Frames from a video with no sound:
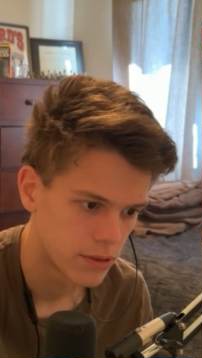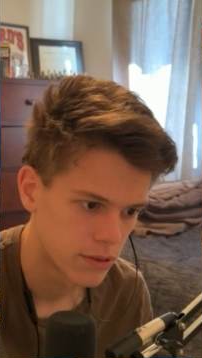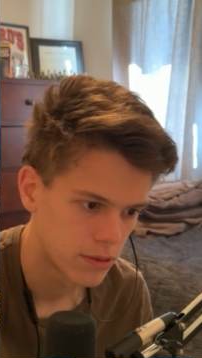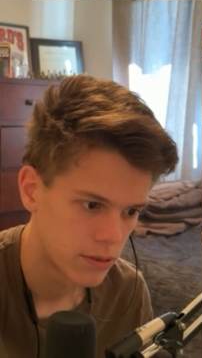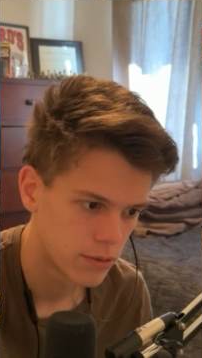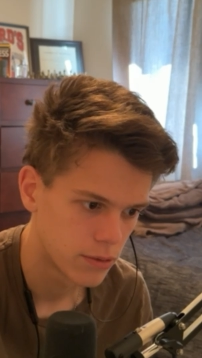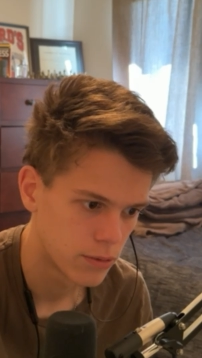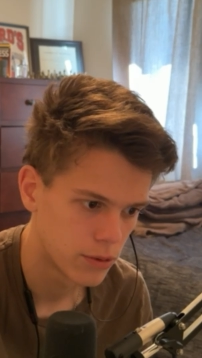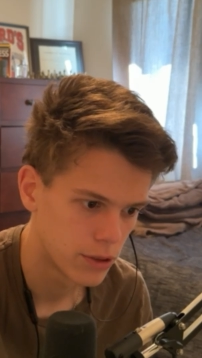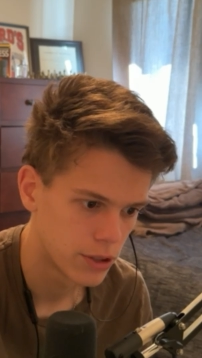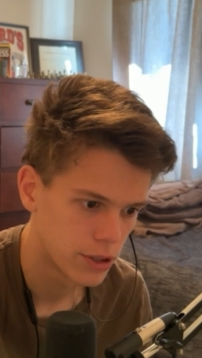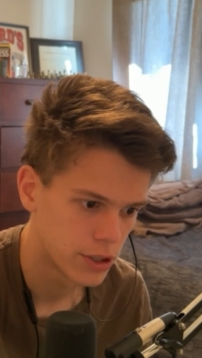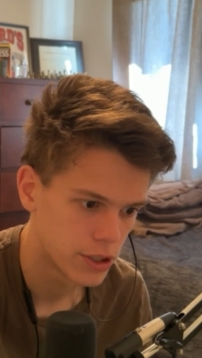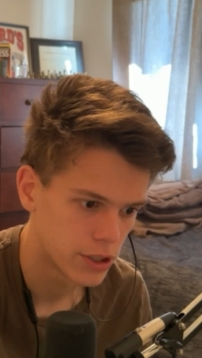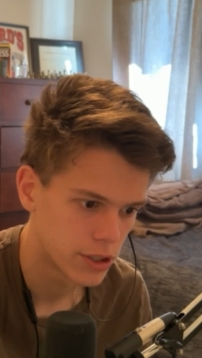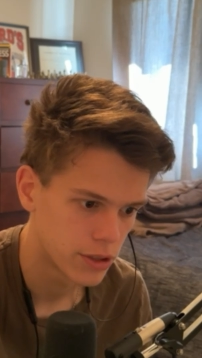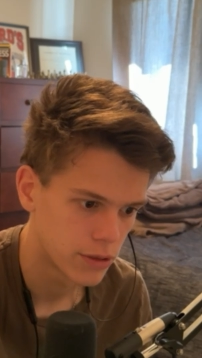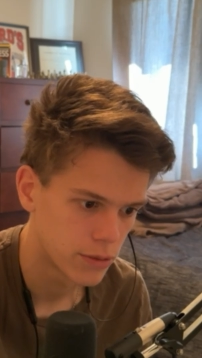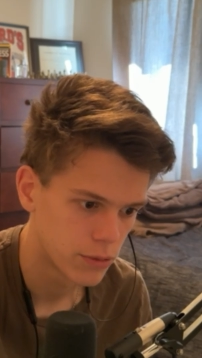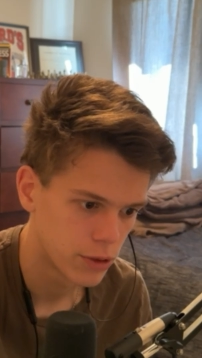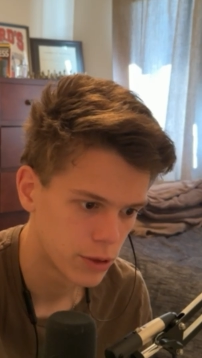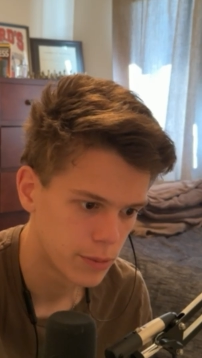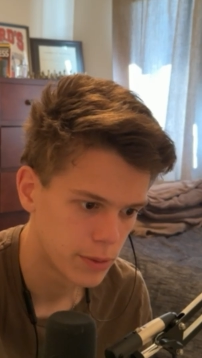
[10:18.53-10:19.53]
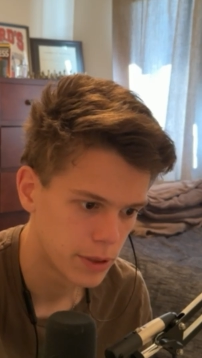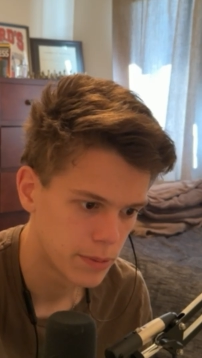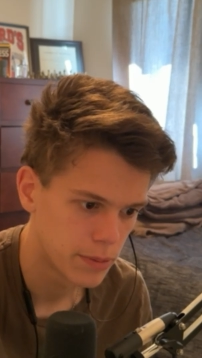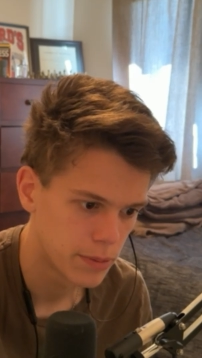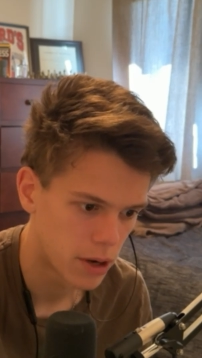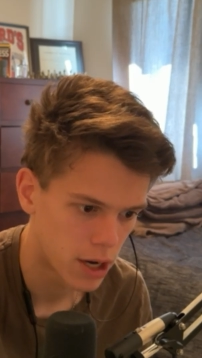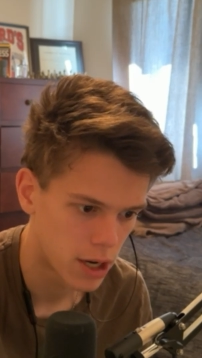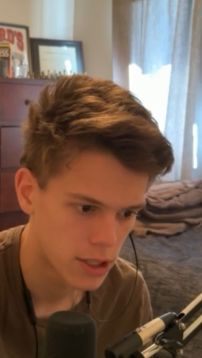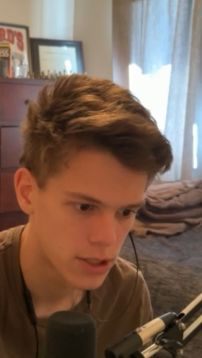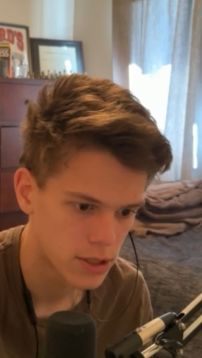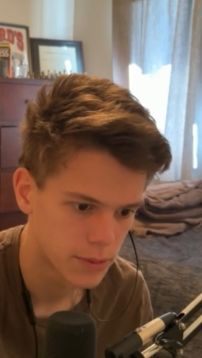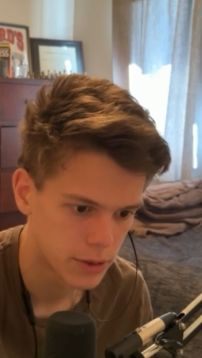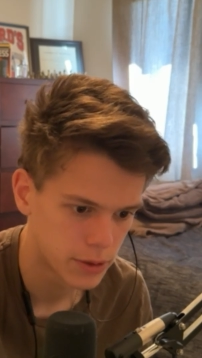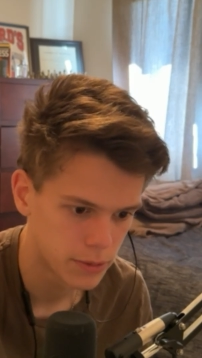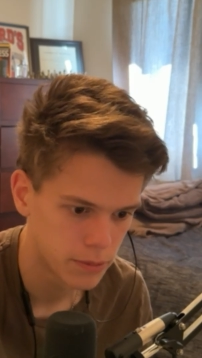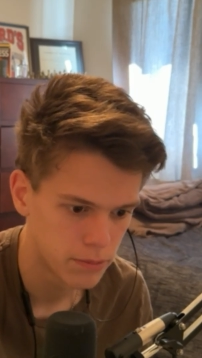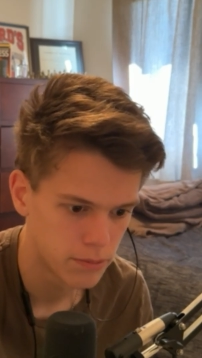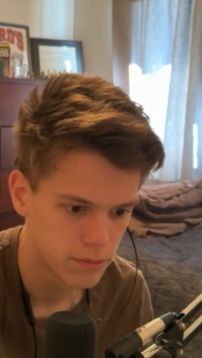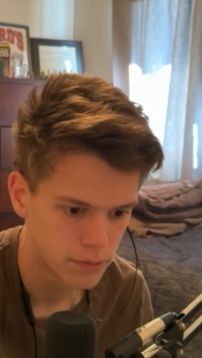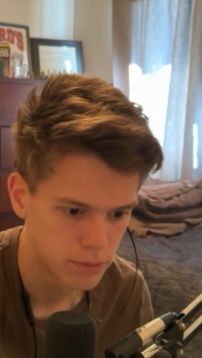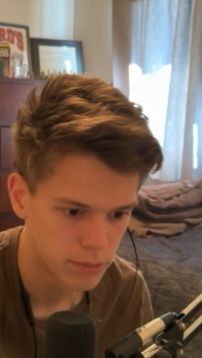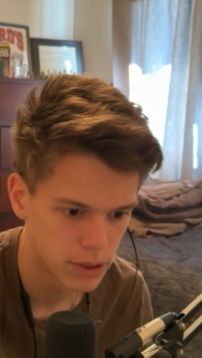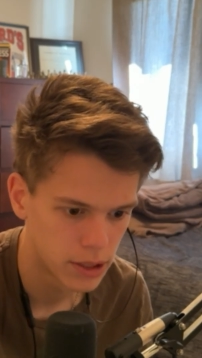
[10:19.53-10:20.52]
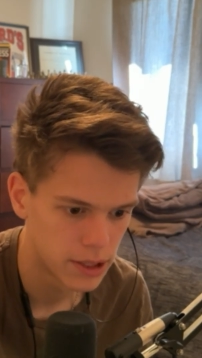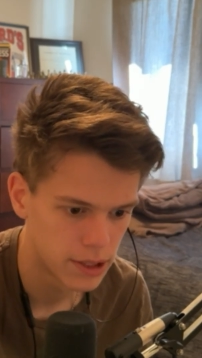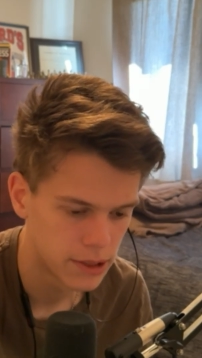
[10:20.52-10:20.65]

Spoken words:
which would be possible, but